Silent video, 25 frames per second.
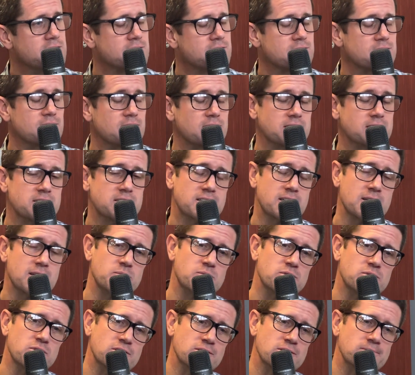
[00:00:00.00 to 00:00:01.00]
So I just
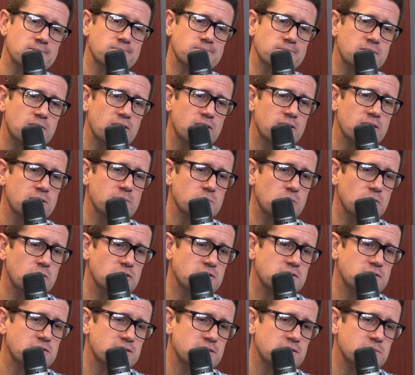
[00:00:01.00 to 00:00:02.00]
kept on going,
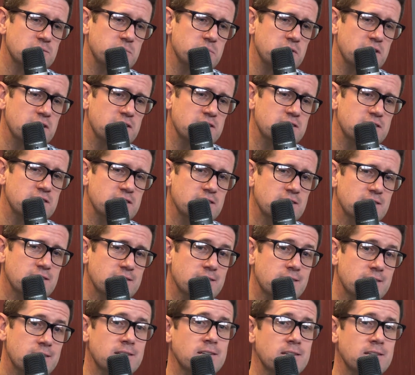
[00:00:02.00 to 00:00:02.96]
master's, PhD, and then